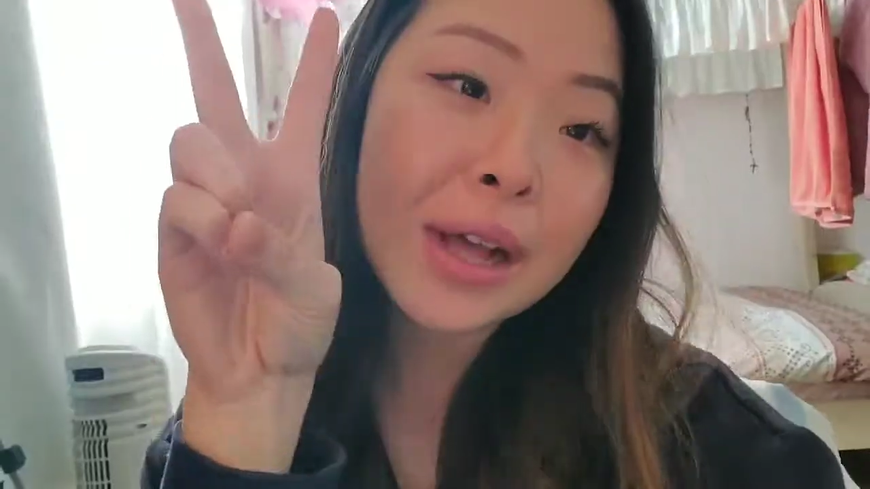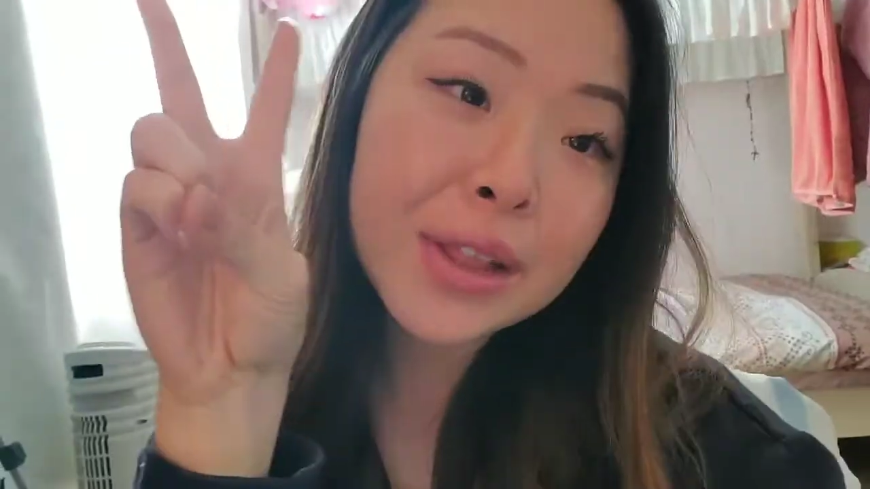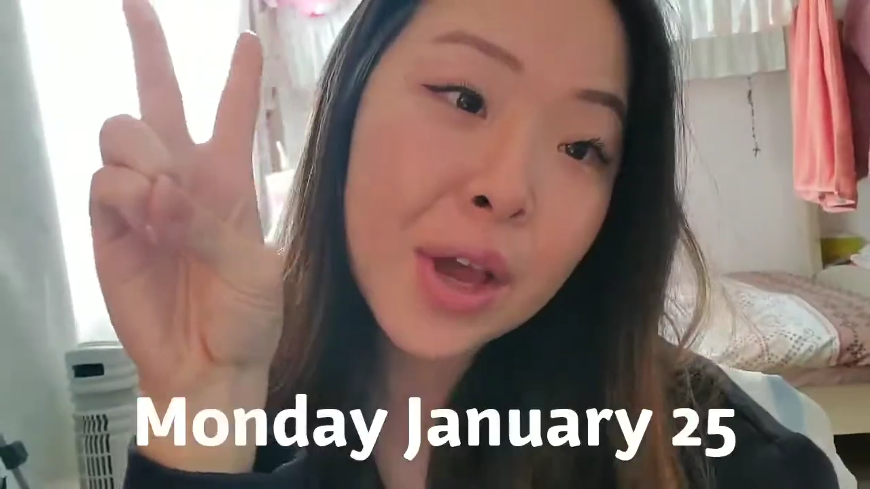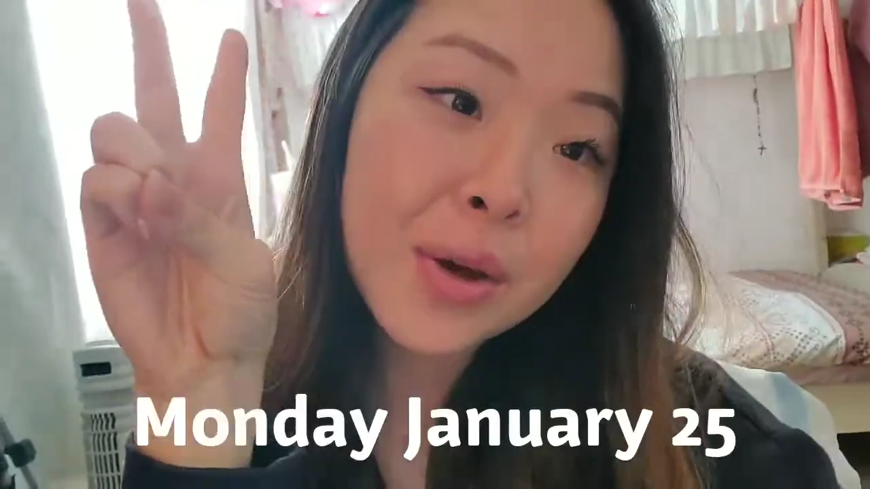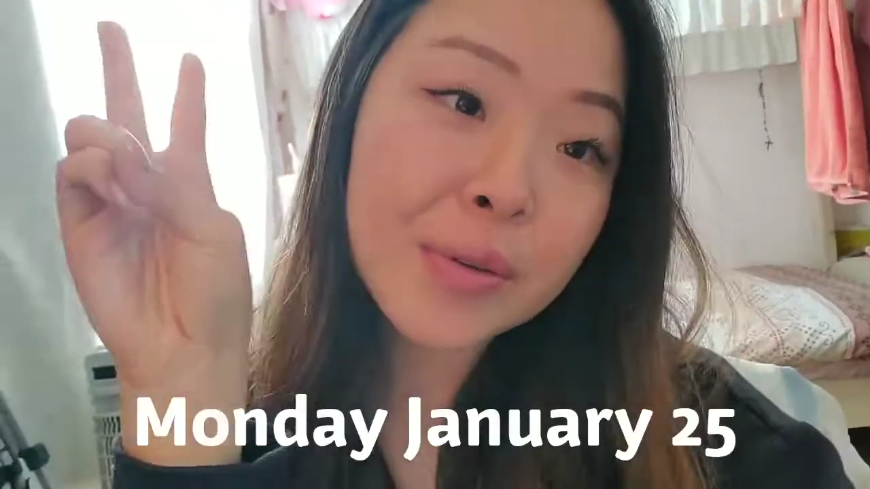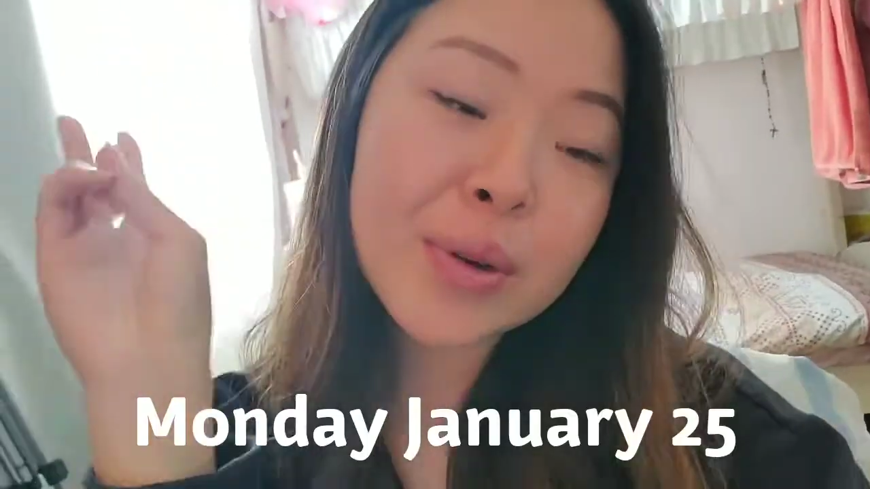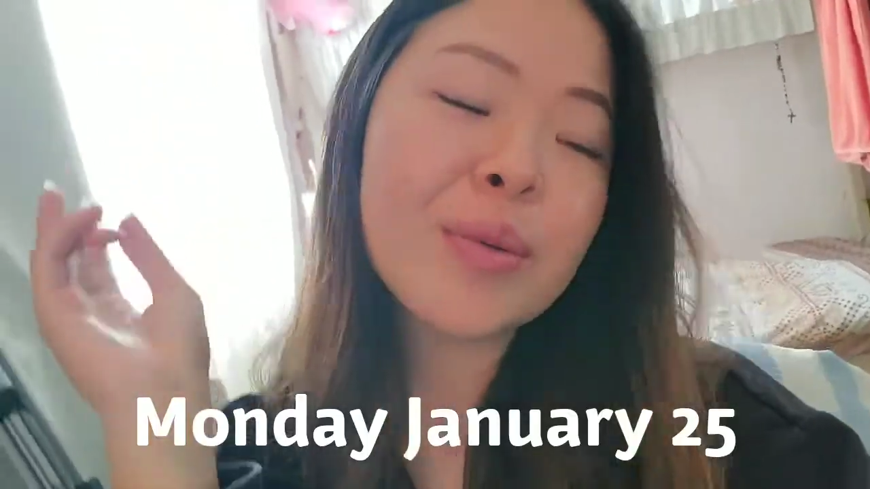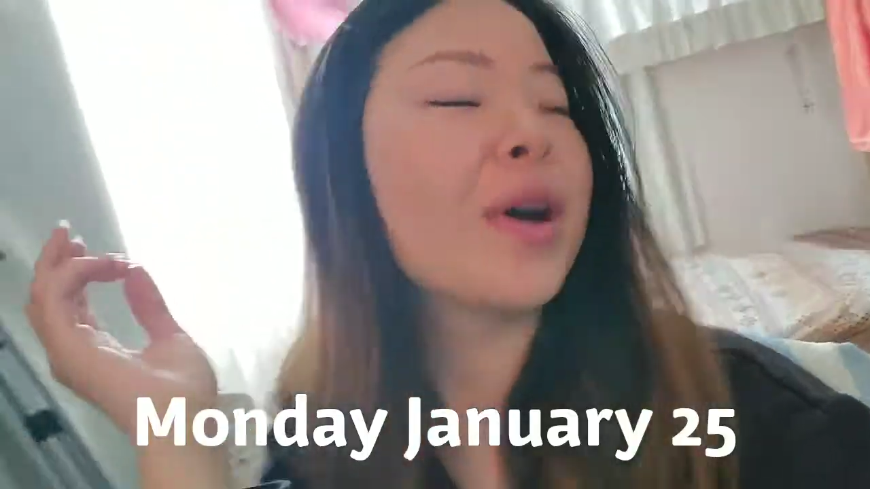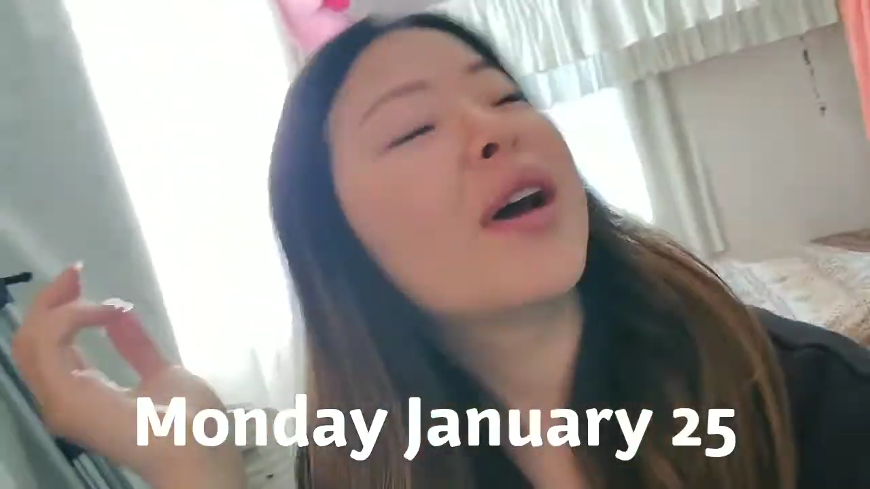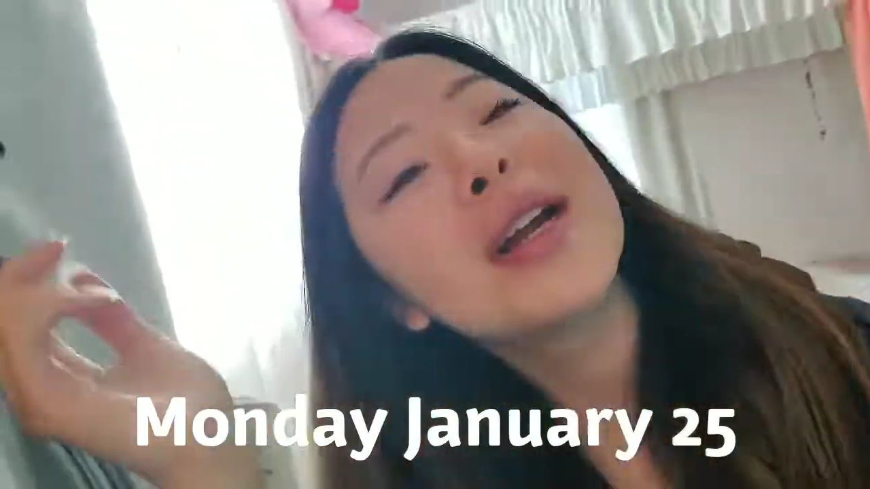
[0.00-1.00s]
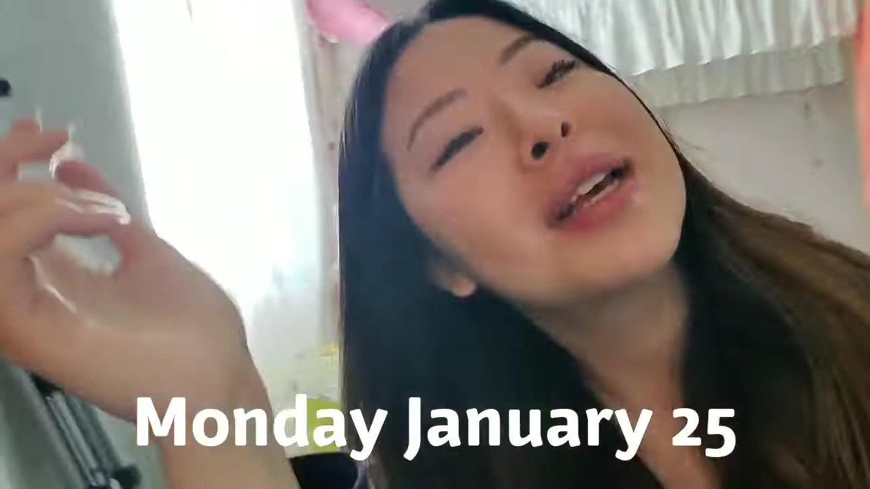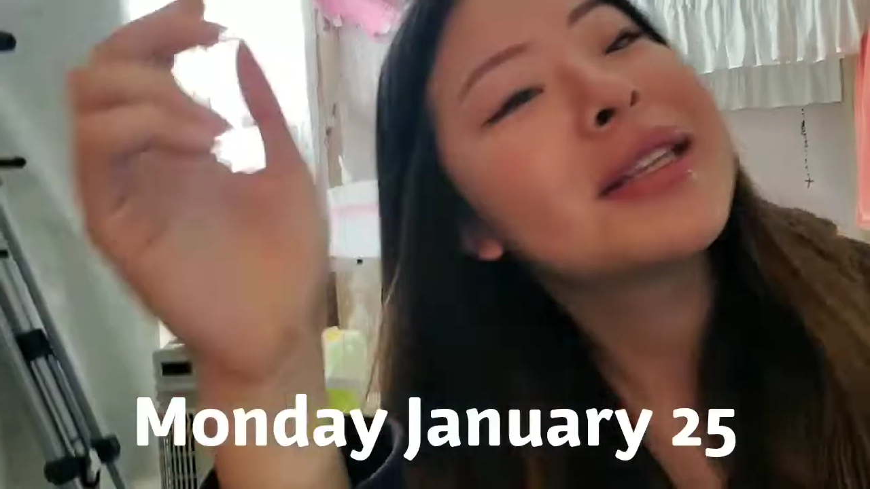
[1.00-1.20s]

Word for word: Hello everyone!